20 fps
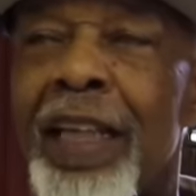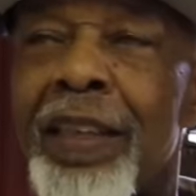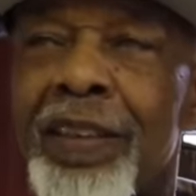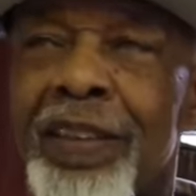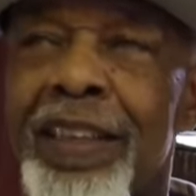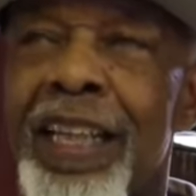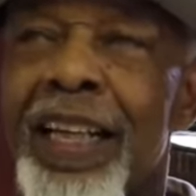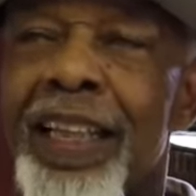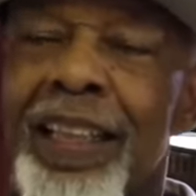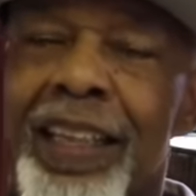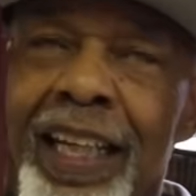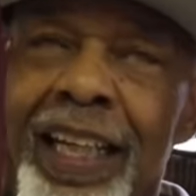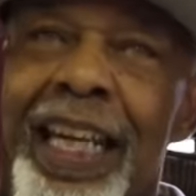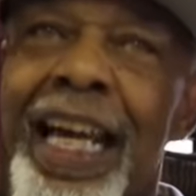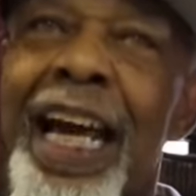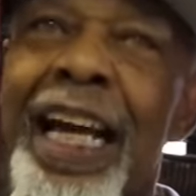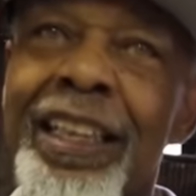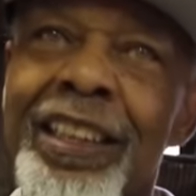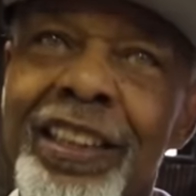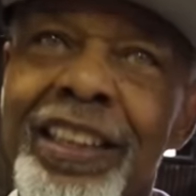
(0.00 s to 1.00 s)
a second
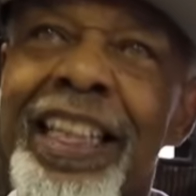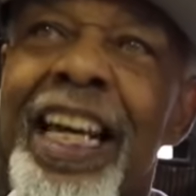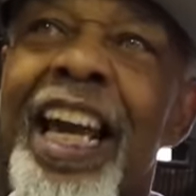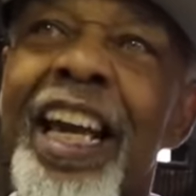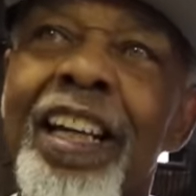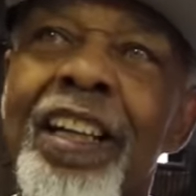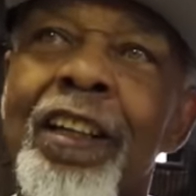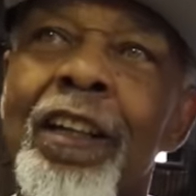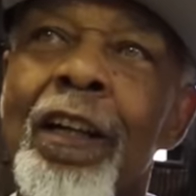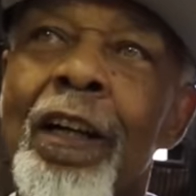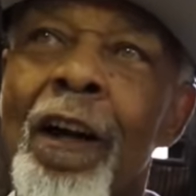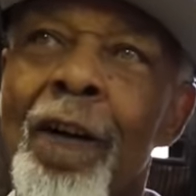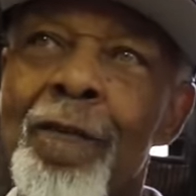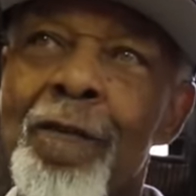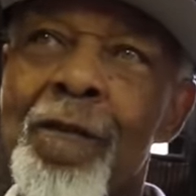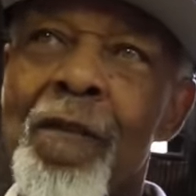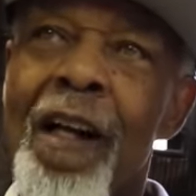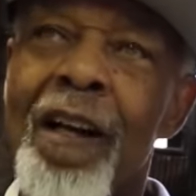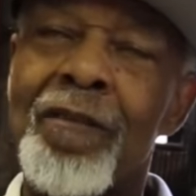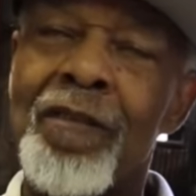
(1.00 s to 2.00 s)
class state
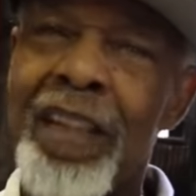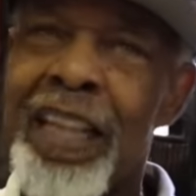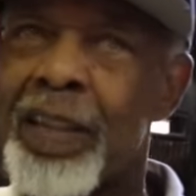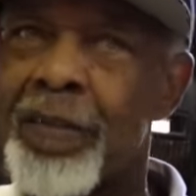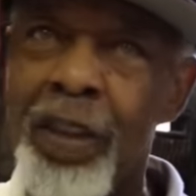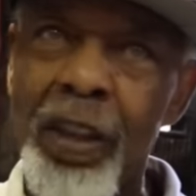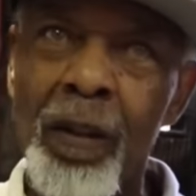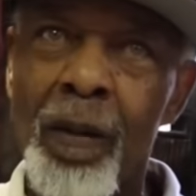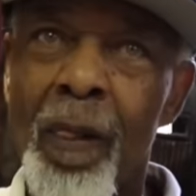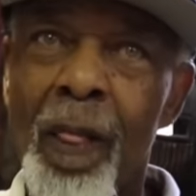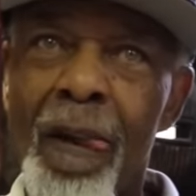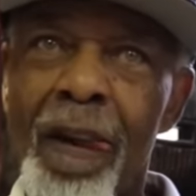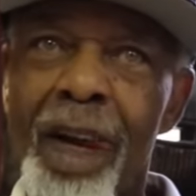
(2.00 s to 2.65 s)
of, of living.